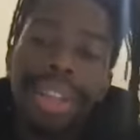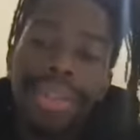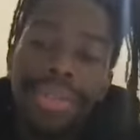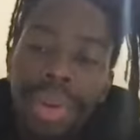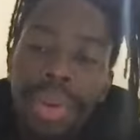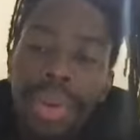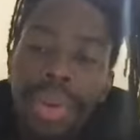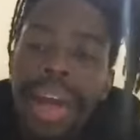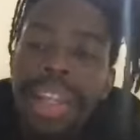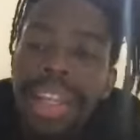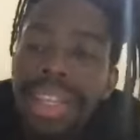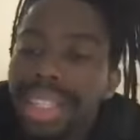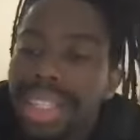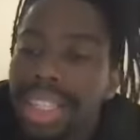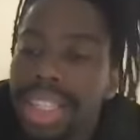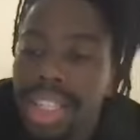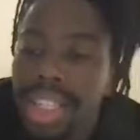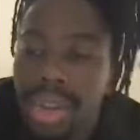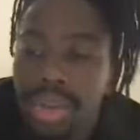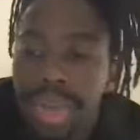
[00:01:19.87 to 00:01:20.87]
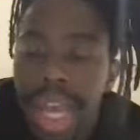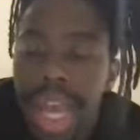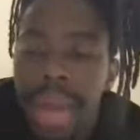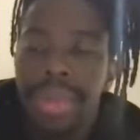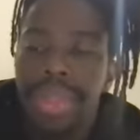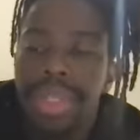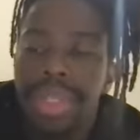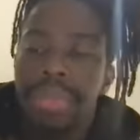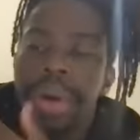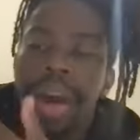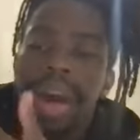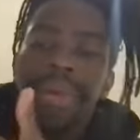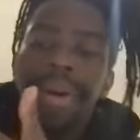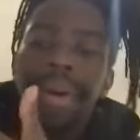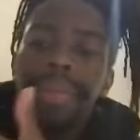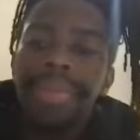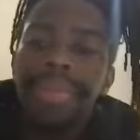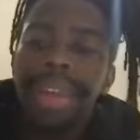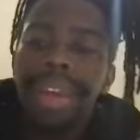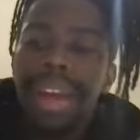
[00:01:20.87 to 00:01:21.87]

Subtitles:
if you're whitelisted, you'll be able to buy one.